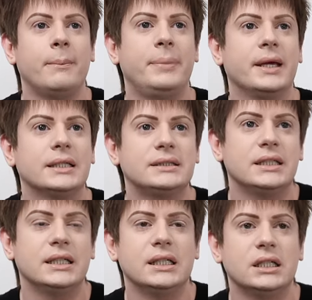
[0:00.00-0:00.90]

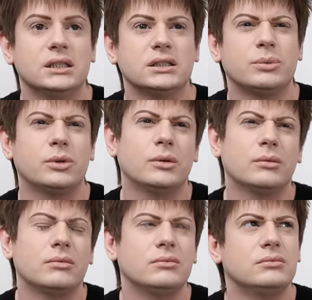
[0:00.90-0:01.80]
Picatins.
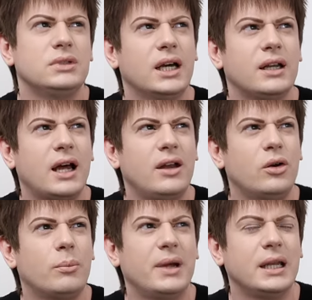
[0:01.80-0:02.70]
Well, yeah,
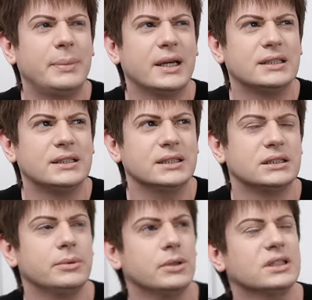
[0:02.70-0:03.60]
not many Picatins,
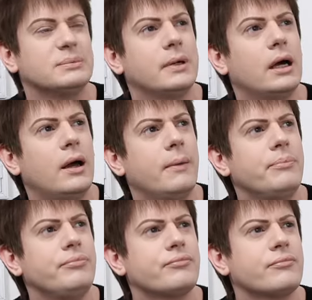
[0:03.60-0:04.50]
to be honest, but
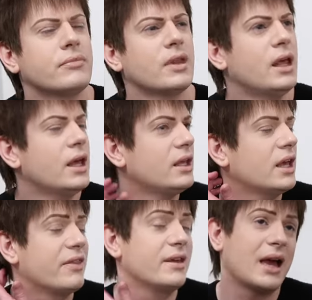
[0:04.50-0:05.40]

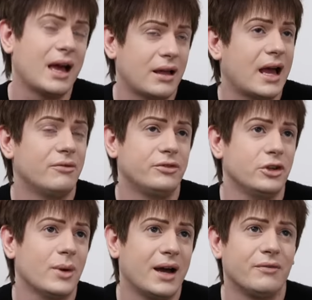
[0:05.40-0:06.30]
they have
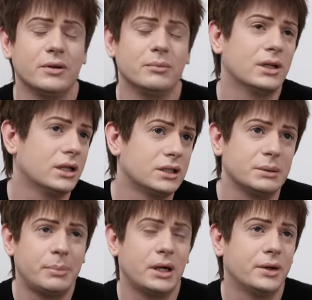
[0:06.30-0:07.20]
them
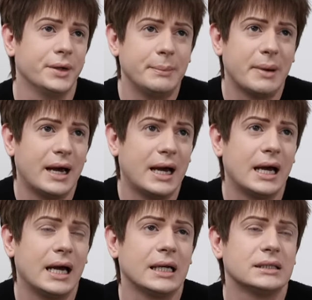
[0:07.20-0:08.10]
garden party
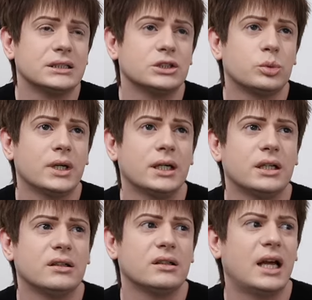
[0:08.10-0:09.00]
bags as
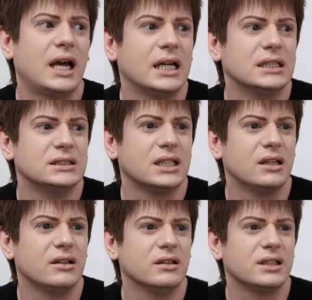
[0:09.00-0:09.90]
well, and
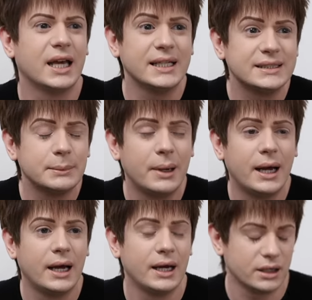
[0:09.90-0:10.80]
the getter
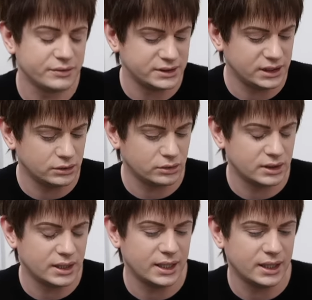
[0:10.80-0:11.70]
bag I've seen
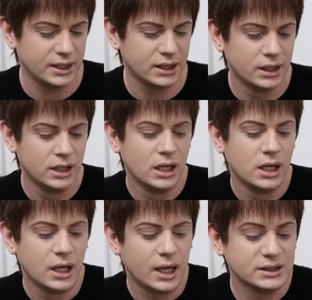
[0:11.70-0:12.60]
on there
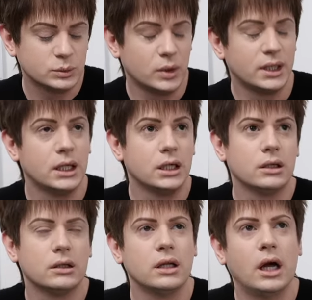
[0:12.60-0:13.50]
as well.